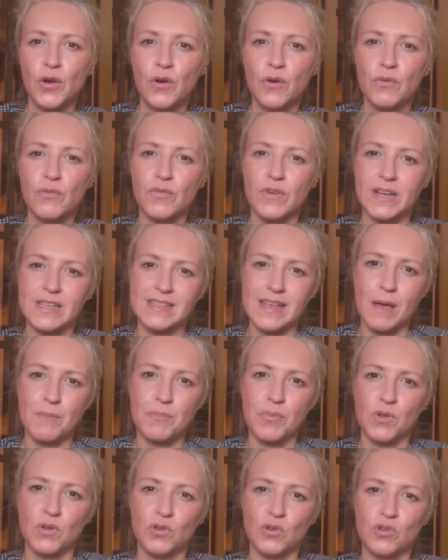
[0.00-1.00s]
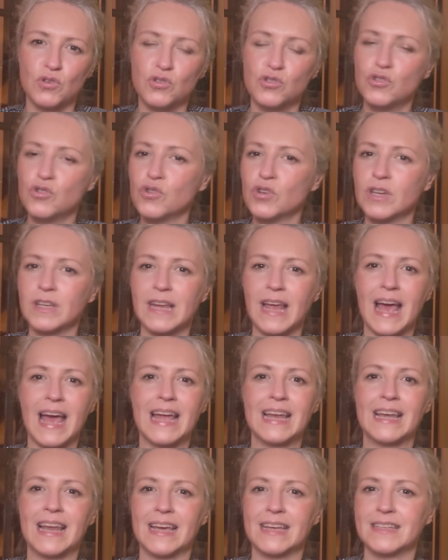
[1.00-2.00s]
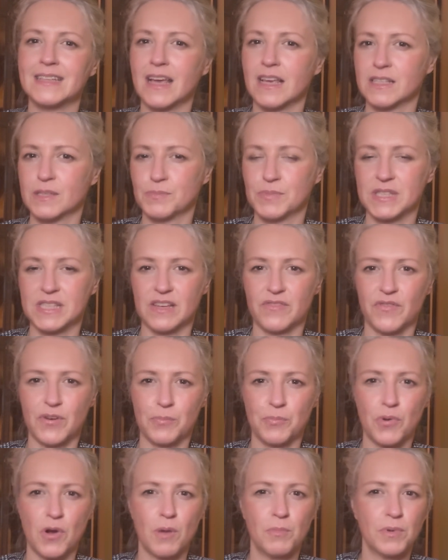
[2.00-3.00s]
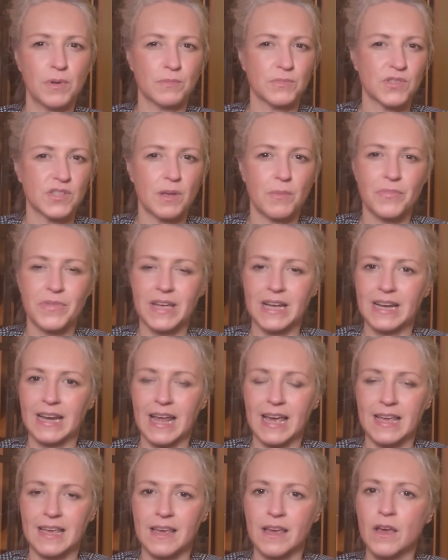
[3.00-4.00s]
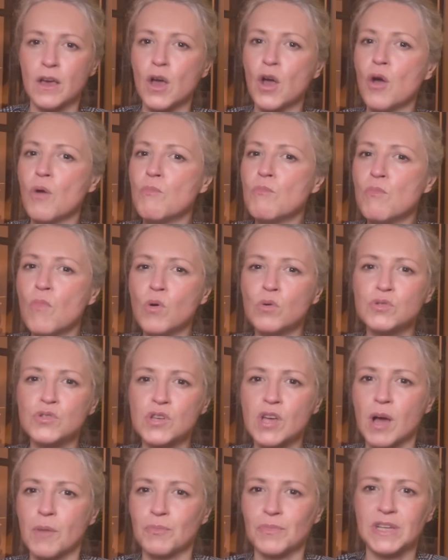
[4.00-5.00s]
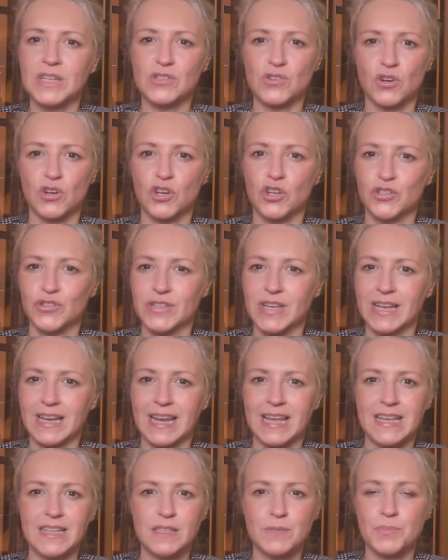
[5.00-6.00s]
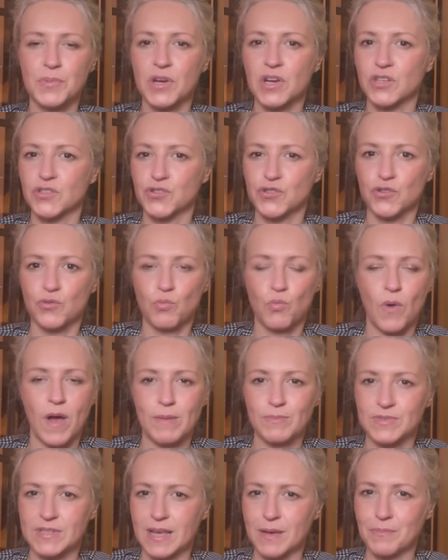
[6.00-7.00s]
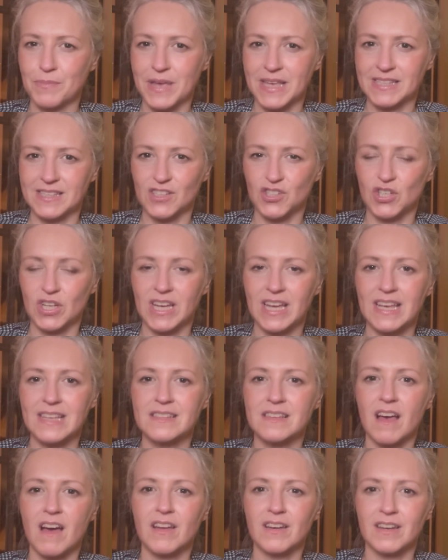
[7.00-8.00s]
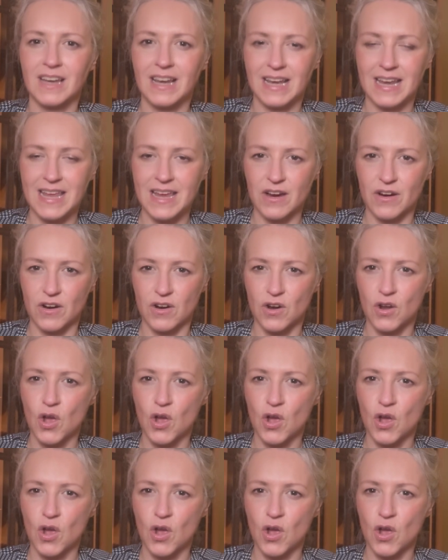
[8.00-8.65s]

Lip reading: For example, you could highlight a specific problem, something like, most companies are losing leads because their website messaging is unclear.